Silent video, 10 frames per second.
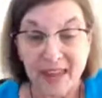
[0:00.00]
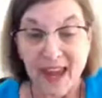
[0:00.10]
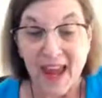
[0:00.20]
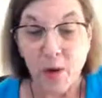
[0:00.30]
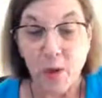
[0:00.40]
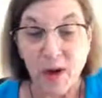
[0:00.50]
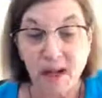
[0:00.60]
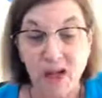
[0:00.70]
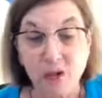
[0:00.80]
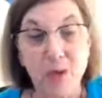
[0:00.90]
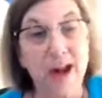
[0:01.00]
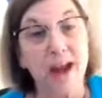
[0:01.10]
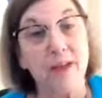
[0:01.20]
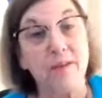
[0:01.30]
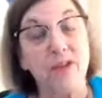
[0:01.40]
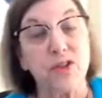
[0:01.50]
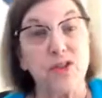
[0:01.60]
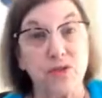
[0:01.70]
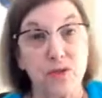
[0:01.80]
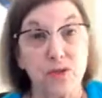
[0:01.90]
when you have
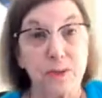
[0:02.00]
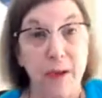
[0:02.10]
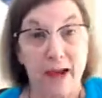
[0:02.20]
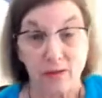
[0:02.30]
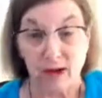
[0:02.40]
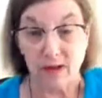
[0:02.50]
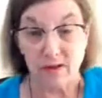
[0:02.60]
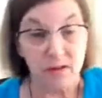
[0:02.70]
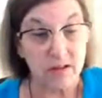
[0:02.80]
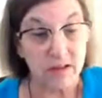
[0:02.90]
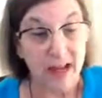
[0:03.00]
diverse backgrounds